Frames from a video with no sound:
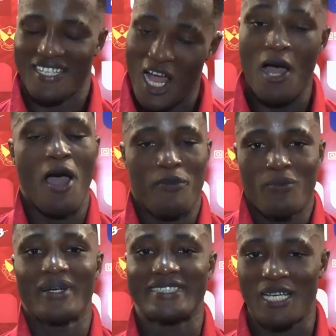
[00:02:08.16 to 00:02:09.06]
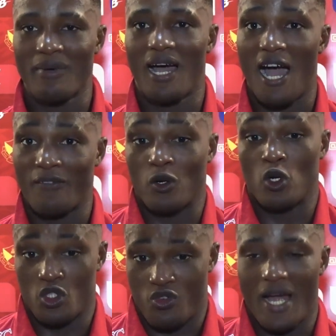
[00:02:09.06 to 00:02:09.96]
Yeah, I'm happy with my team. I have a
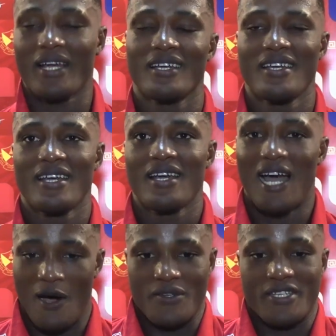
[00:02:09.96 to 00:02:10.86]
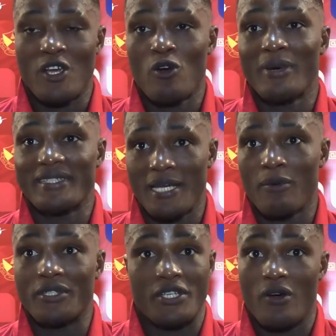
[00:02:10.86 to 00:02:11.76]
contract. I will stay with my
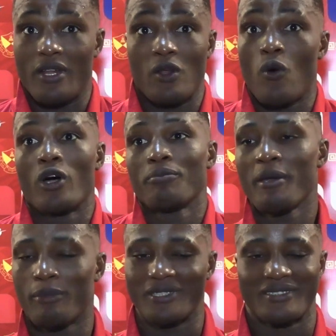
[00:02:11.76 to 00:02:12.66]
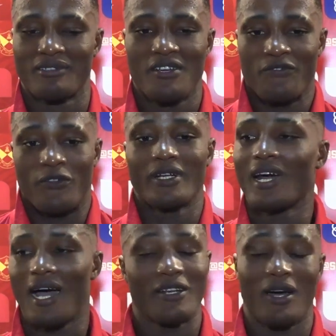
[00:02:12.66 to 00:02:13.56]
team until they don't want me. But for
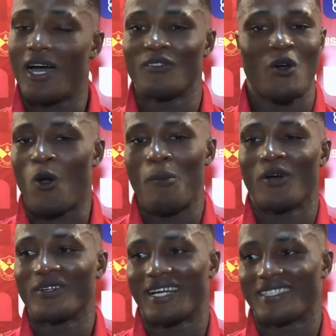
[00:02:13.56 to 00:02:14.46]
now, I don't have no comment on